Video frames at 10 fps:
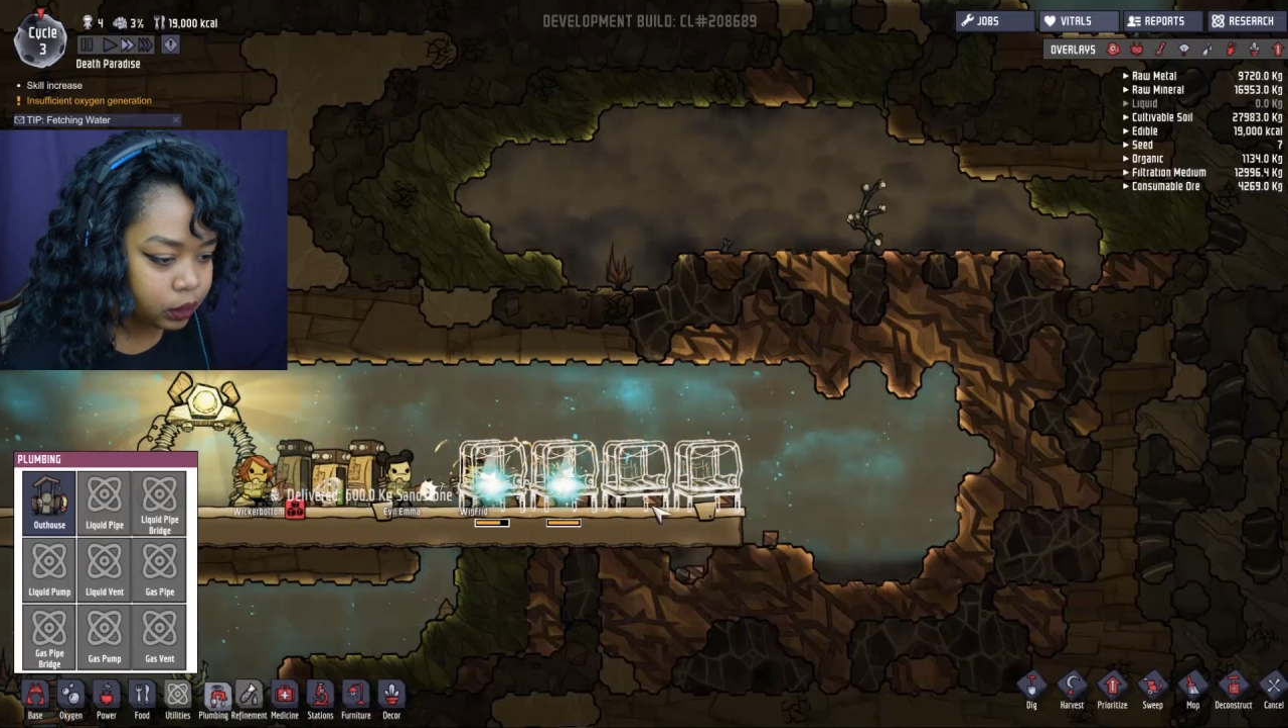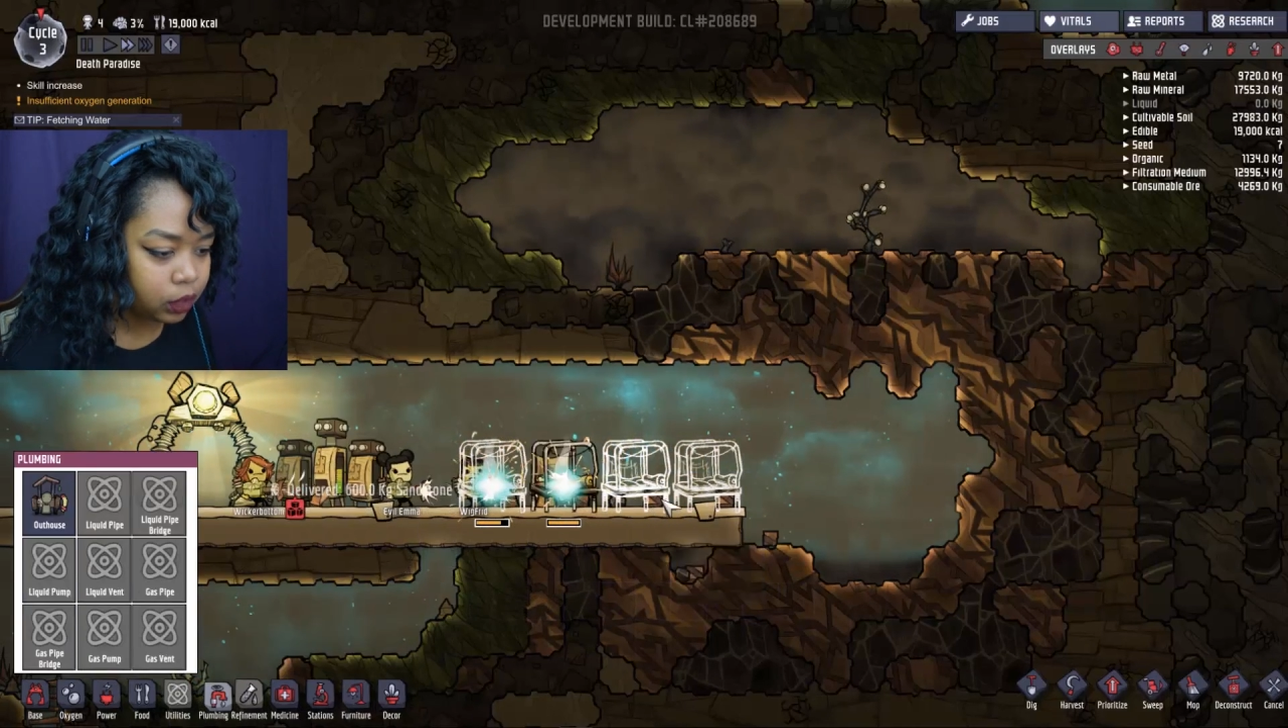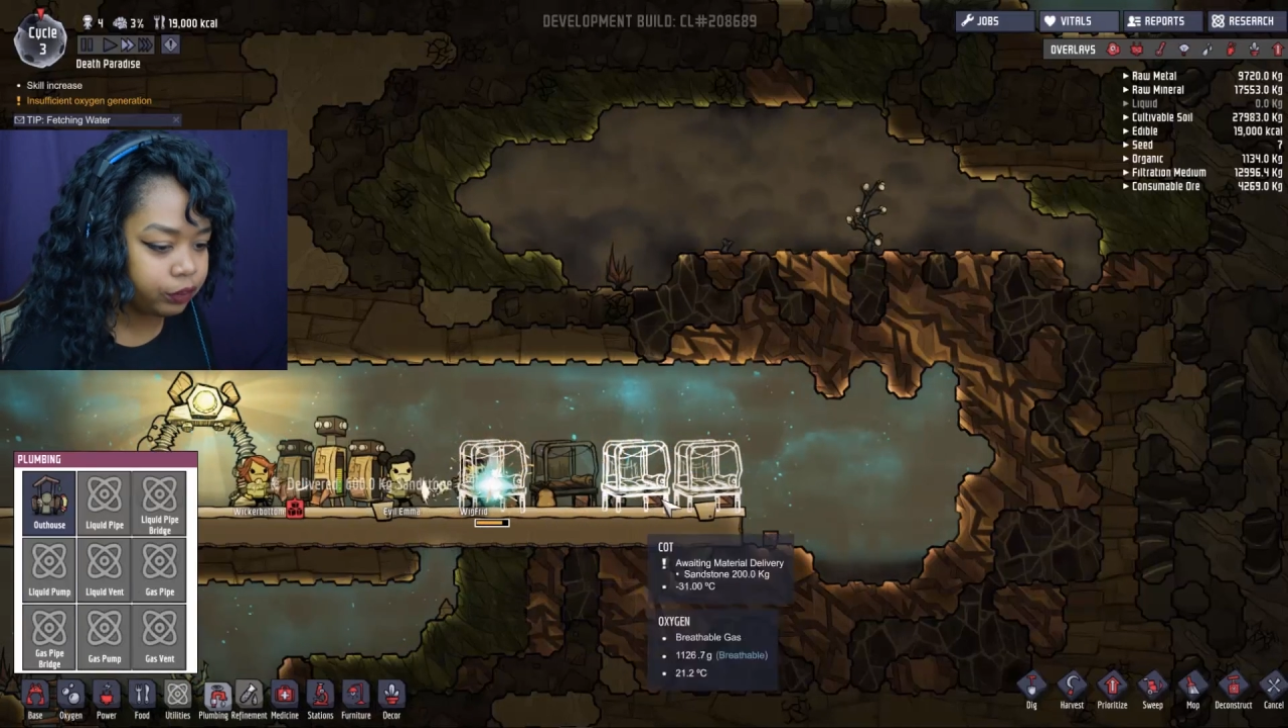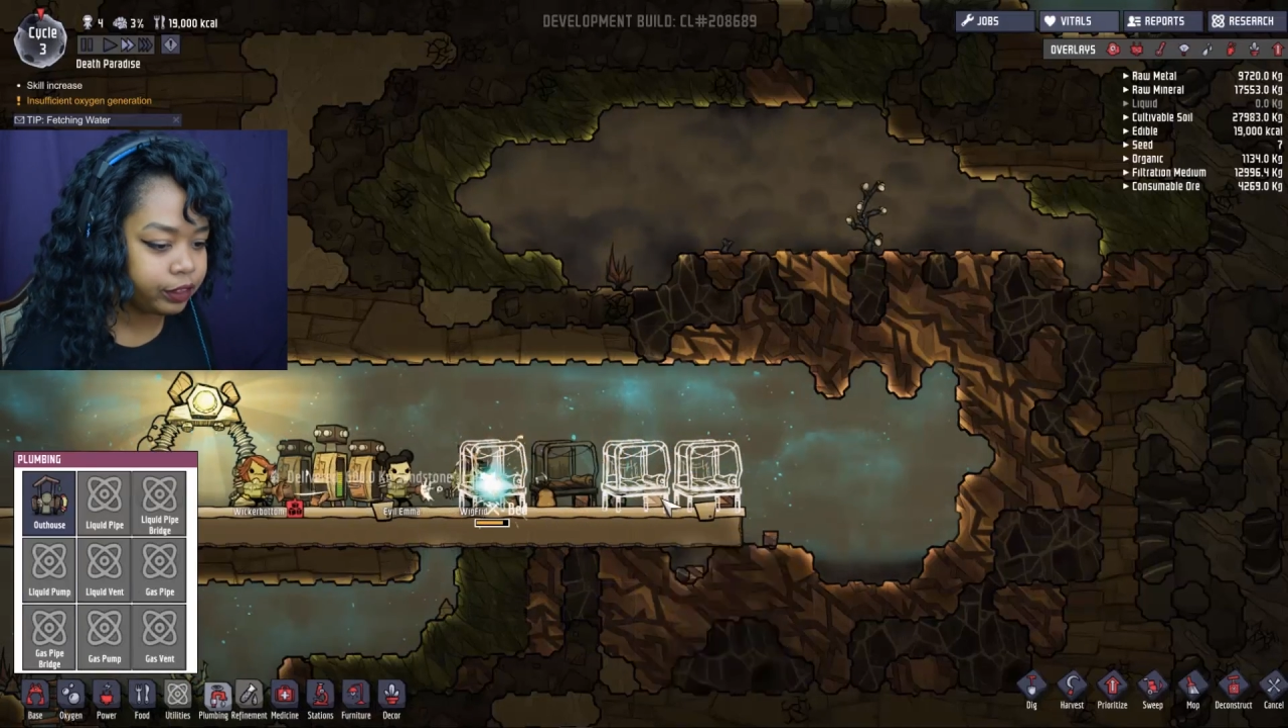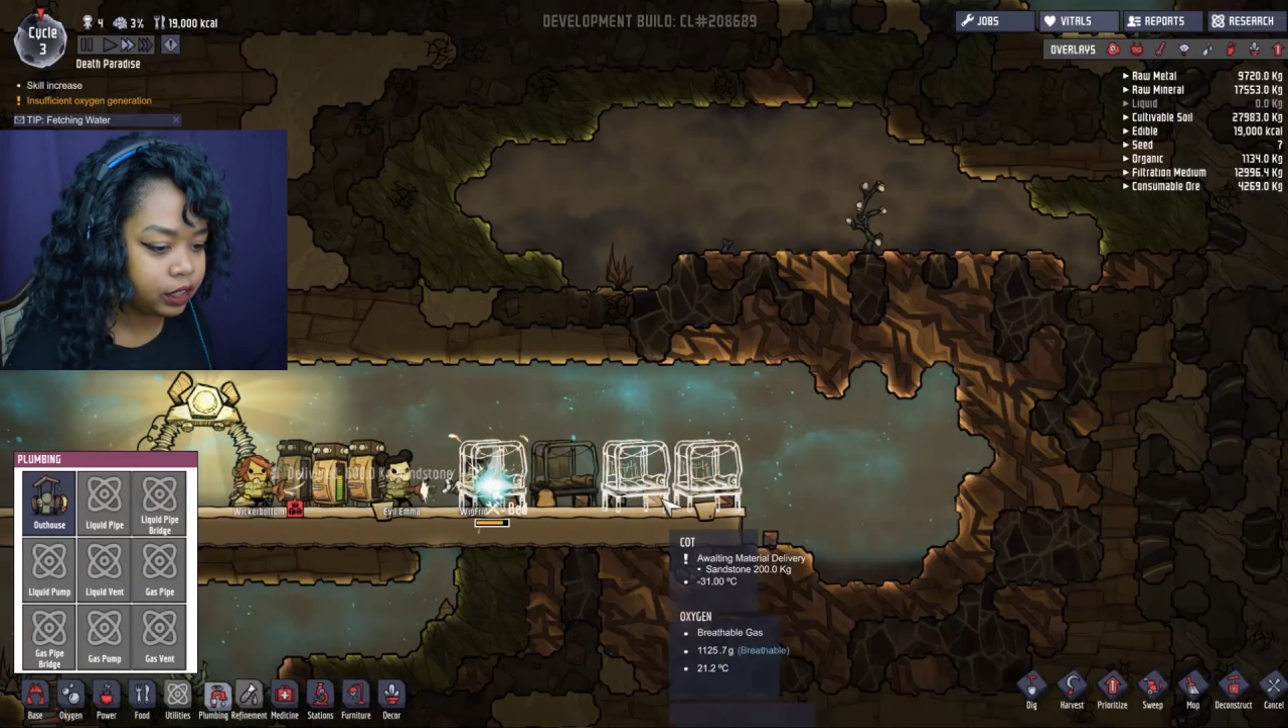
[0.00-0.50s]

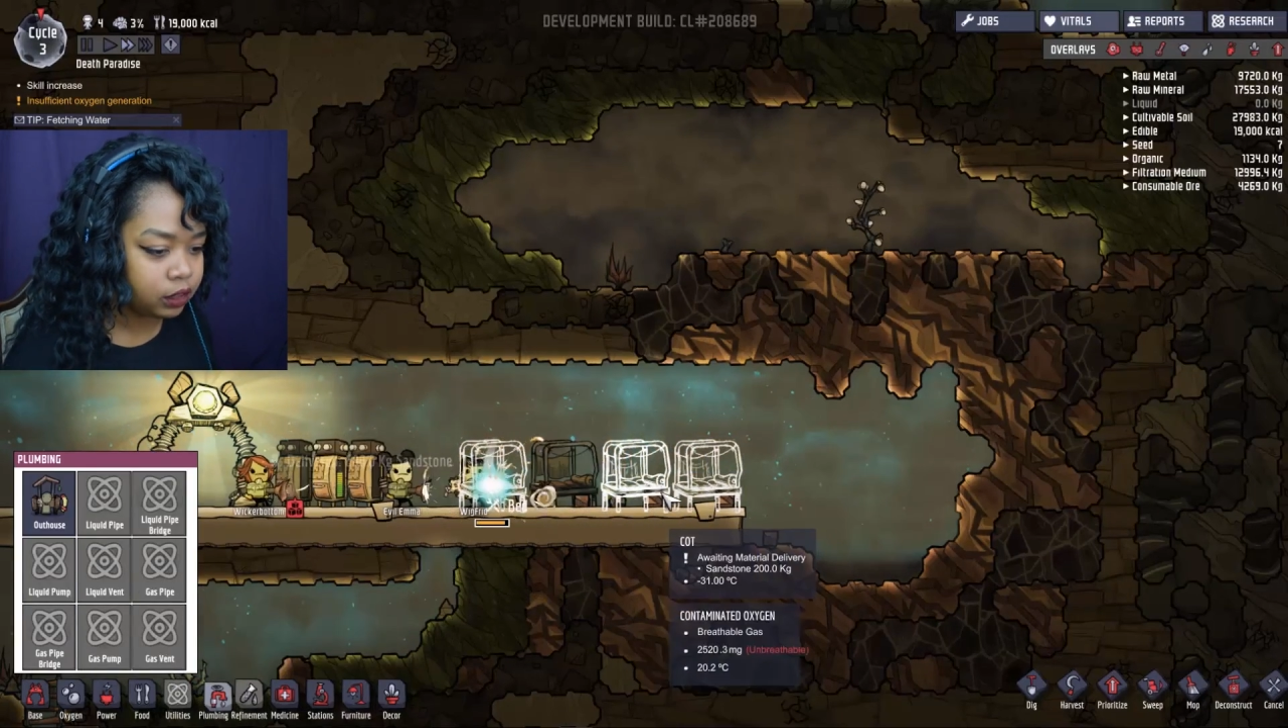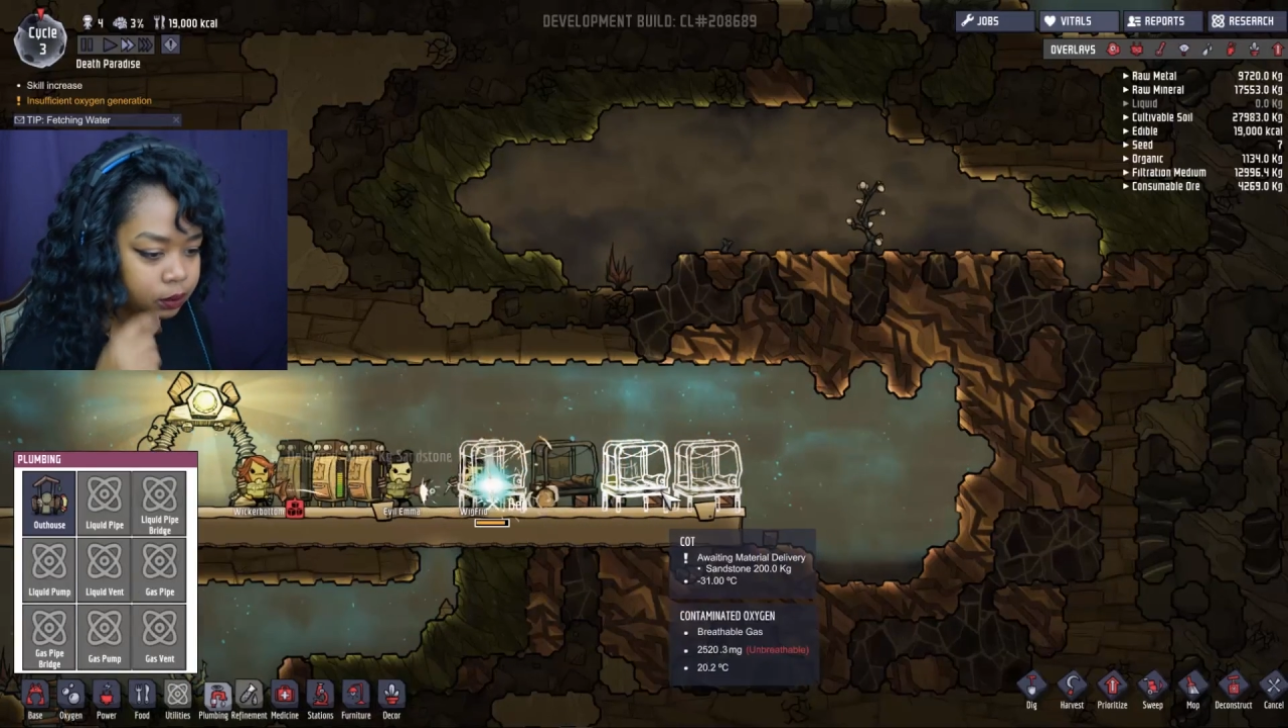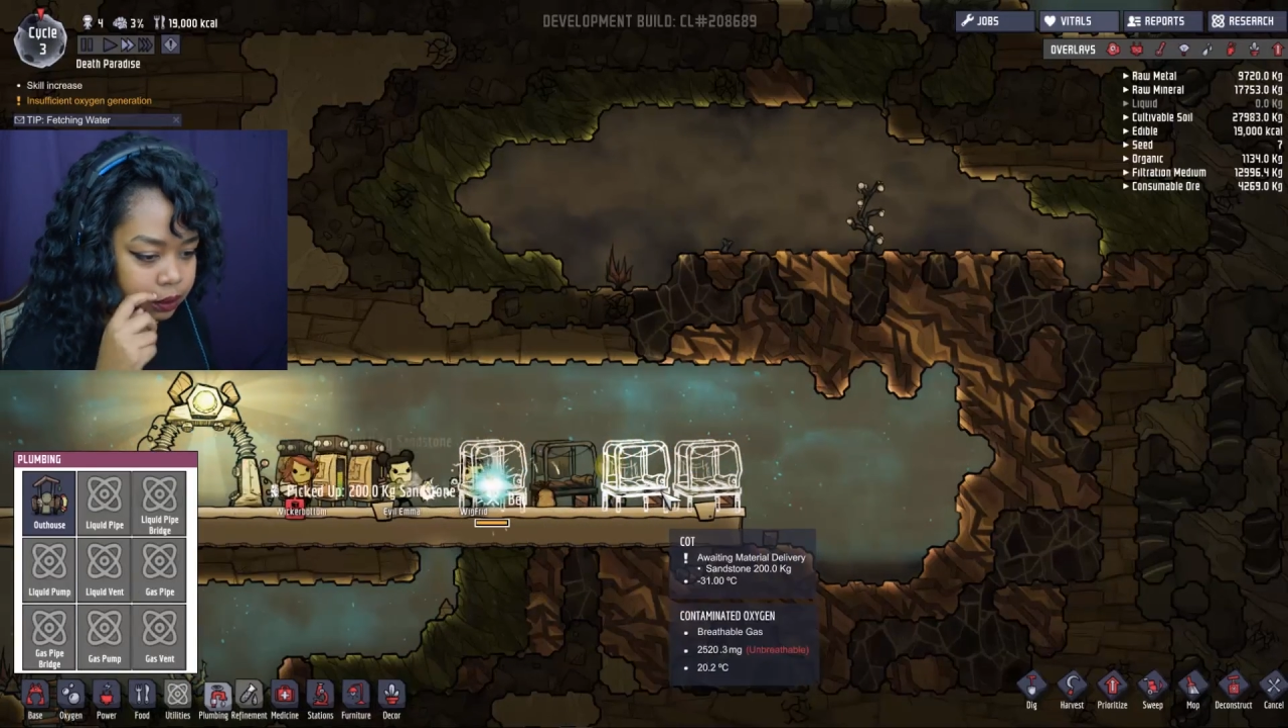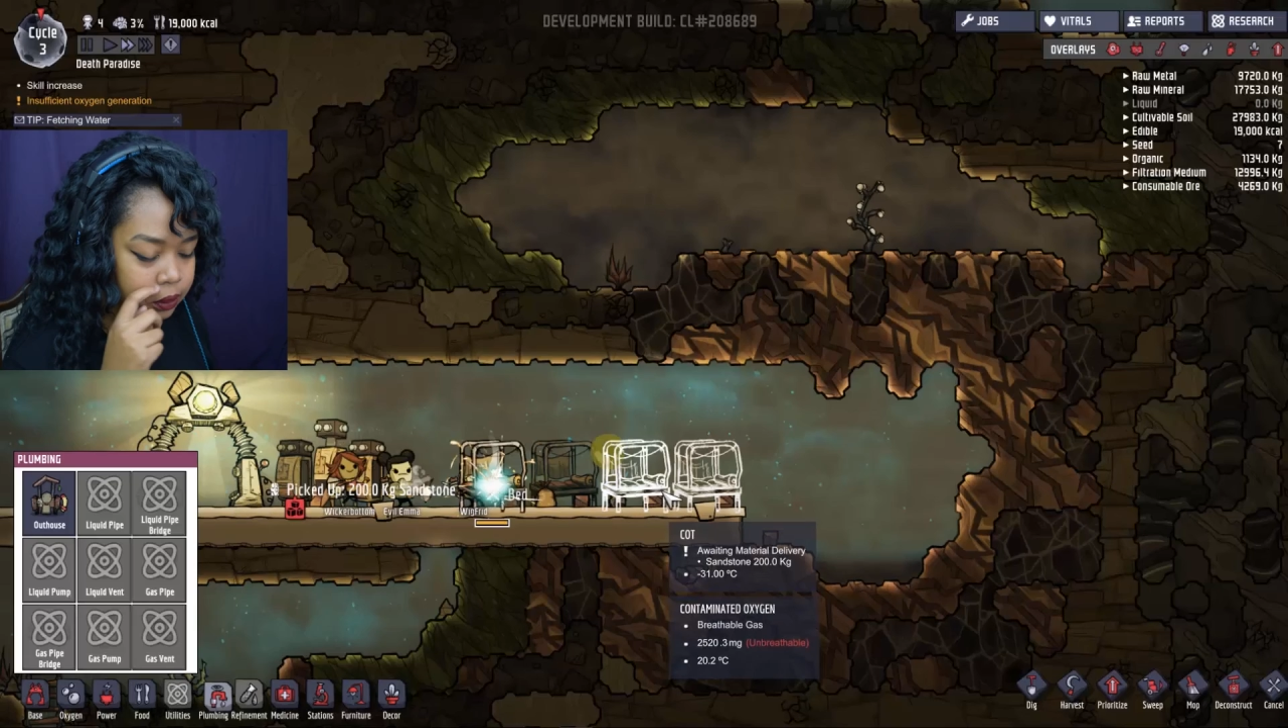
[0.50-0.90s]
over here, which